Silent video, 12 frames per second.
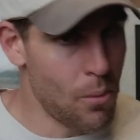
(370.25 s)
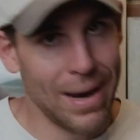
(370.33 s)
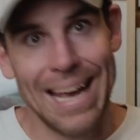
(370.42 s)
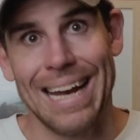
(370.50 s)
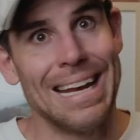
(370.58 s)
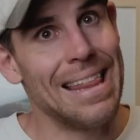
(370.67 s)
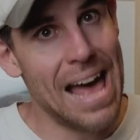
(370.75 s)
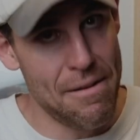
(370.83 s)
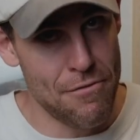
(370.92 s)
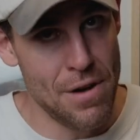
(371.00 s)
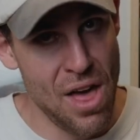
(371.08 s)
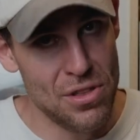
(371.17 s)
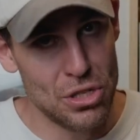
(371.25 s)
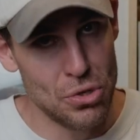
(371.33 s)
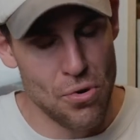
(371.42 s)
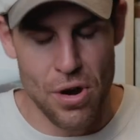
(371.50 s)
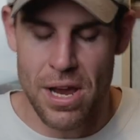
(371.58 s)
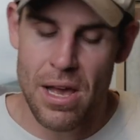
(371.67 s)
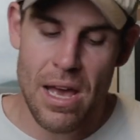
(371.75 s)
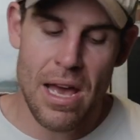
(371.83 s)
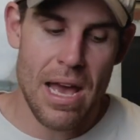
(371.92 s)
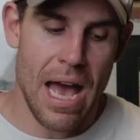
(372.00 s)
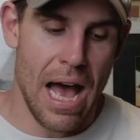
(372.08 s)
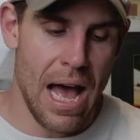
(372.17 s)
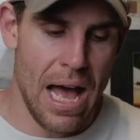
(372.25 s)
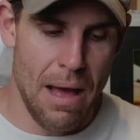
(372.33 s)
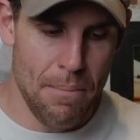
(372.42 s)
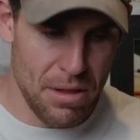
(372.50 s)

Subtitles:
can get into that for another story. But